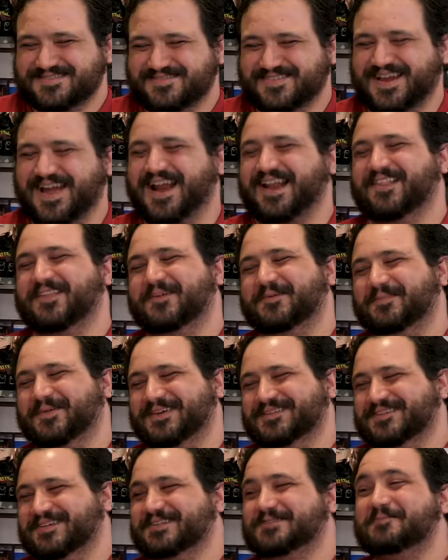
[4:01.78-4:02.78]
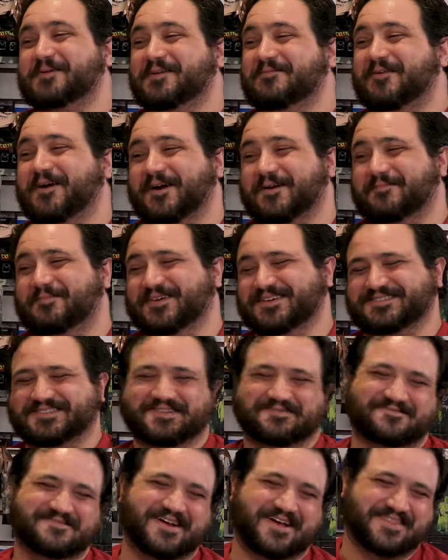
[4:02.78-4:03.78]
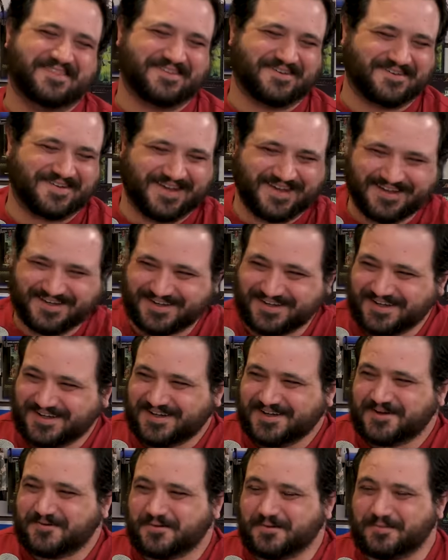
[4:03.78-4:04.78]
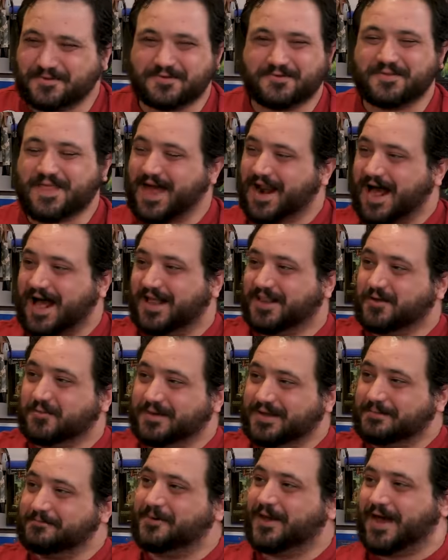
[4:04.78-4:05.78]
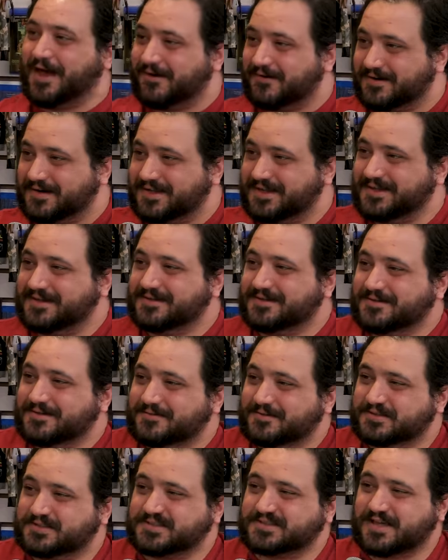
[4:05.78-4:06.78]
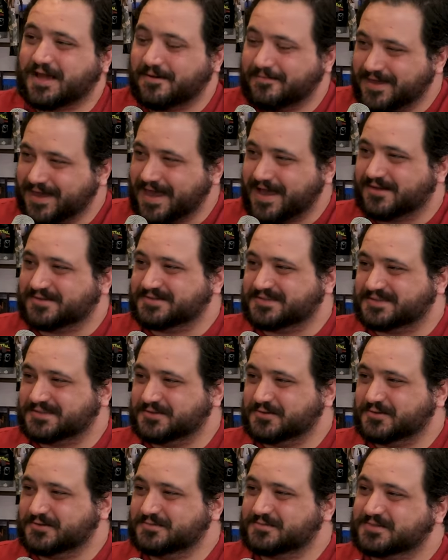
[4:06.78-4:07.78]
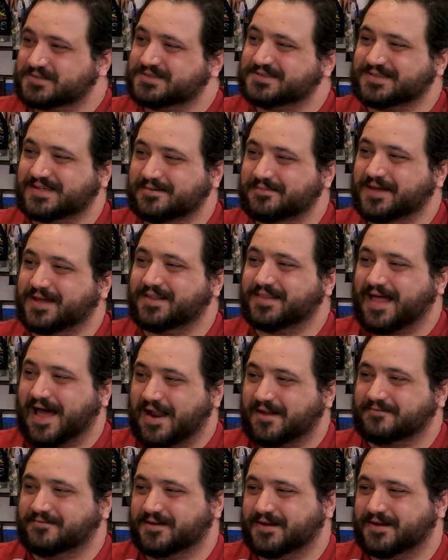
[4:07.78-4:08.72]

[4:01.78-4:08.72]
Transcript: we got a little busy. It's been a very busy month. Okay, we've been doing that Halloween parody, mm -hmm. which is mm-hmm. coming out soon, which is going to be a lot of